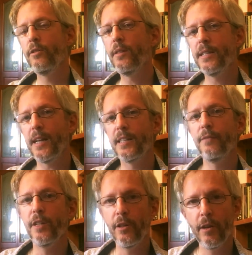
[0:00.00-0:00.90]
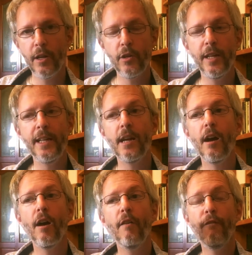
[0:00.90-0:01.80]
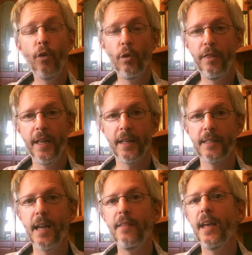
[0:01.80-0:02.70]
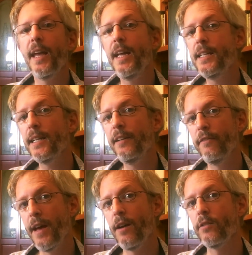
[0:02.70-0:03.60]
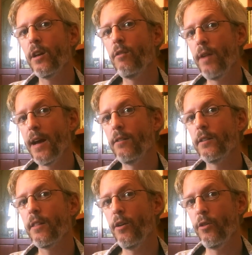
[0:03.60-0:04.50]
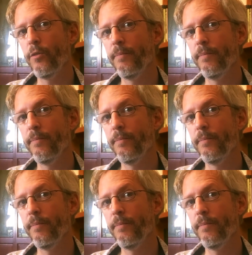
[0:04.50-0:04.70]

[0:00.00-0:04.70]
do this activity, you need four things, and they're easily found around the home.